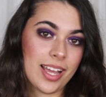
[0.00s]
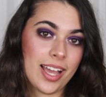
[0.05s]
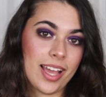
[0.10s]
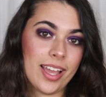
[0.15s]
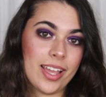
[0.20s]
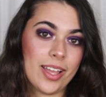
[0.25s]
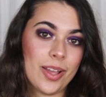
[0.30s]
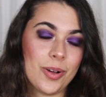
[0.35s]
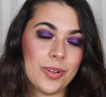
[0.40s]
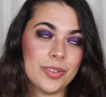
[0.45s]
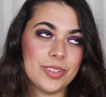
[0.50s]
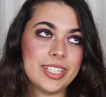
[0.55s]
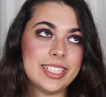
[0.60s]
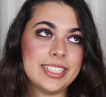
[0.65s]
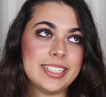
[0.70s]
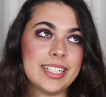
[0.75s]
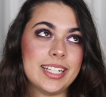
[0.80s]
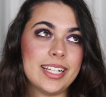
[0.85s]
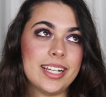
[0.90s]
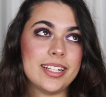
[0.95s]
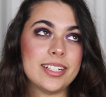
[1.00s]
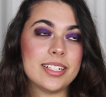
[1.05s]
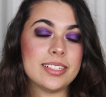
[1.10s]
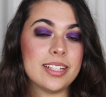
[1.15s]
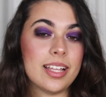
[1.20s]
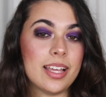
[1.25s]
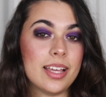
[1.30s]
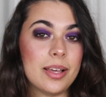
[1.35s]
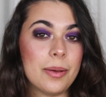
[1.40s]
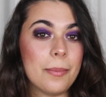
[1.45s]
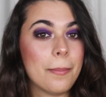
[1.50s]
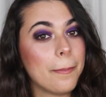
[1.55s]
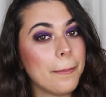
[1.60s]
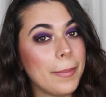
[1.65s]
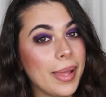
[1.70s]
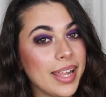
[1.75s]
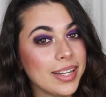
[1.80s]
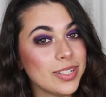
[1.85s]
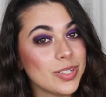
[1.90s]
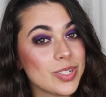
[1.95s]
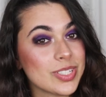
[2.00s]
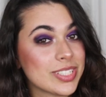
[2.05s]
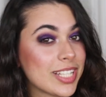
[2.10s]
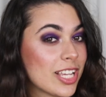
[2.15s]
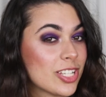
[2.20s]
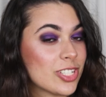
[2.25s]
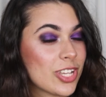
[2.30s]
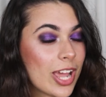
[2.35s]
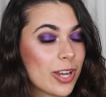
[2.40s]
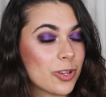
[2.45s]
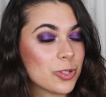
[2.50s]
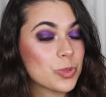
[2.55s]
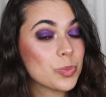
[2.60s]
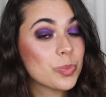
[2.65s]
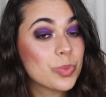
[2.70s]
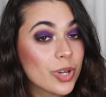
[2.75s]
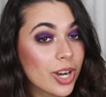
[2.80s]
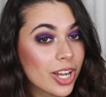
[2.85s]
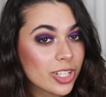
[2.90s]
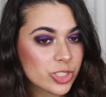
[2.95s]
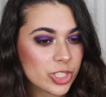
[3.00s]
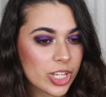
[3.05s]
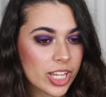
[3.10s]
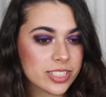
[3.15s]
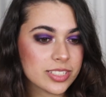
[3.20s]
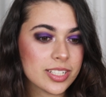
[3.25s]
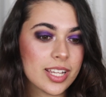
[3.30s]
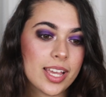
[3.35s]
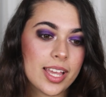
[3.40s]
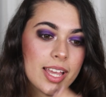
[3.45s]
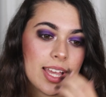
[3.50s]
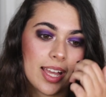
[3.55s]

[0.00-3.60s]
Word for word: I only did the Pan Those Eyeshadows project,